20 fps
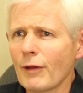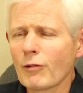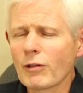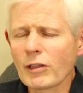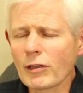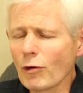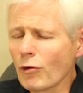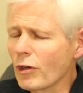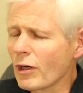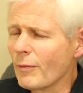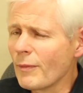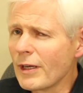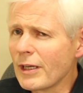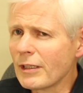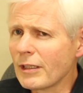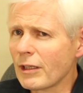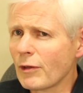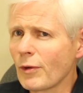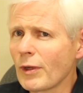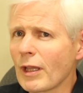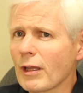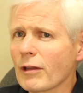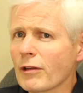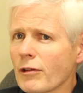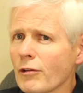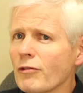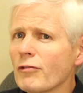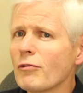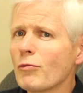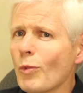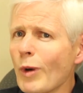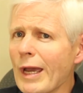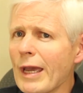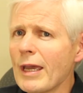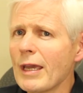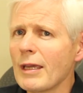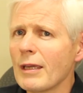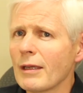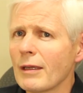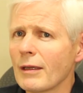so committed to doing a certain
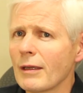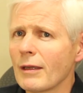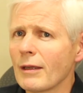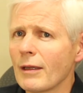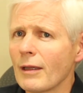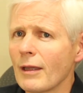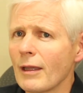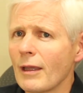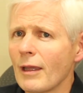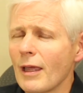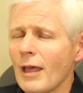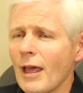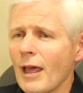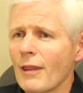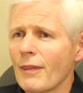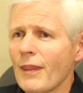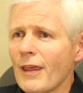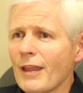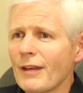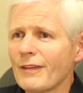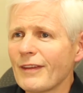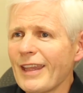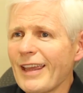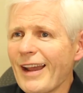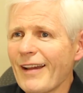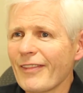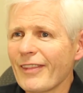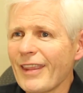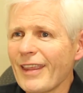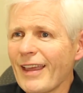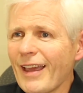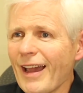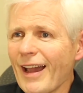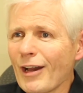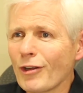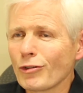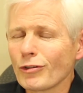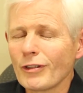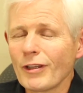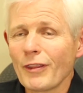way that
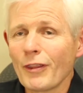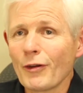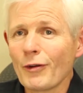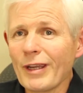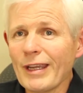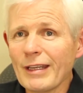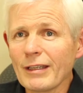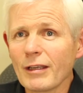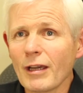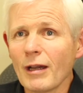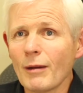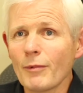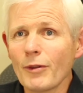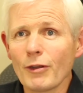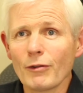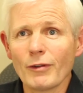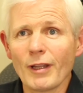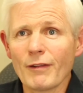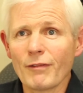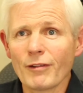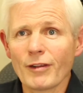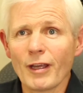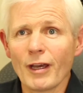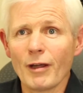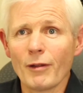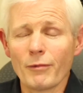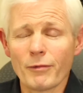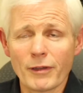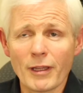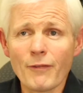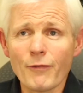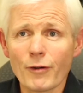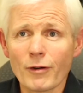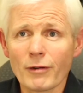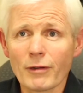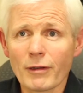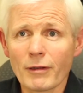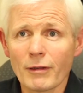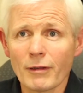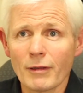their income, their lifestyle
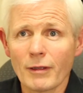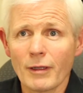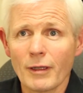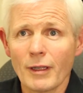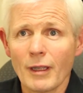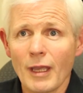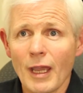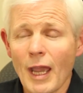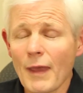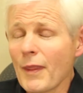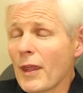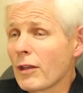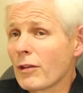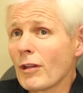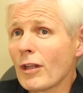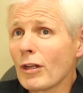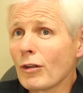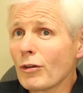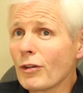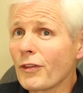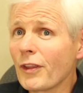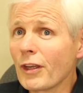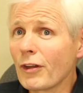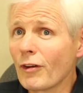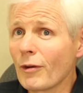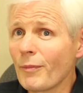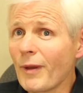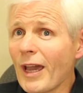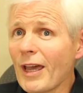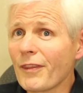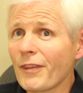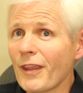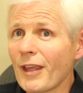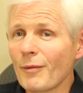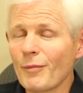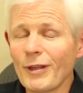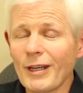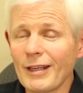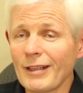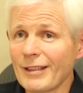suffers. And that's not a good thing or a bad
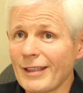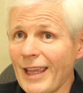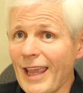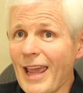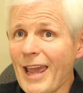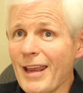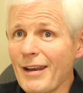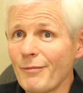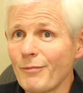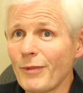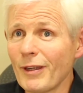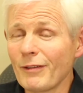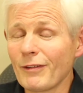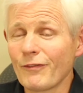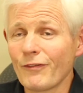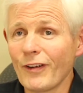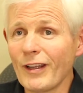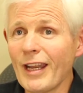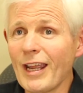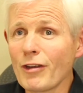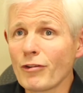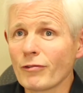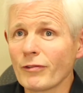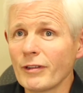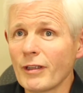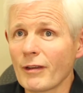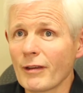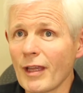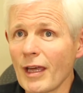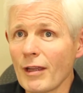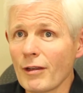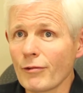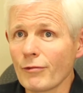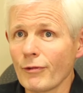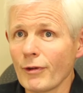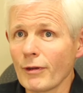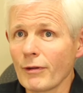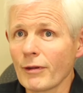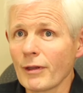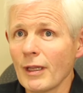thing, but it can be financially
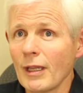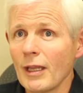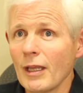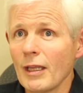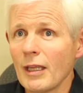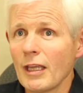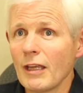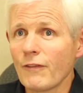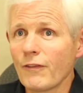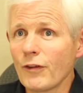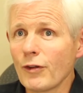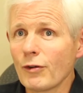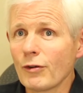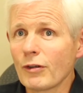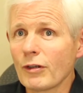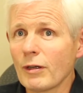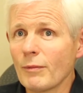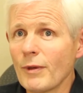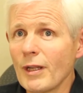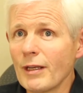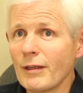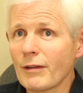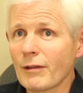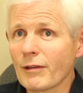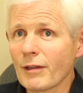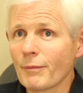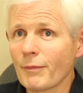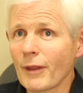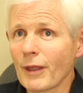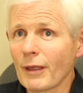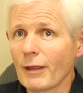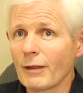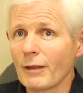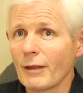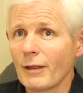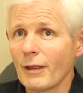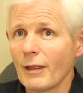disastrous if you're committed to something.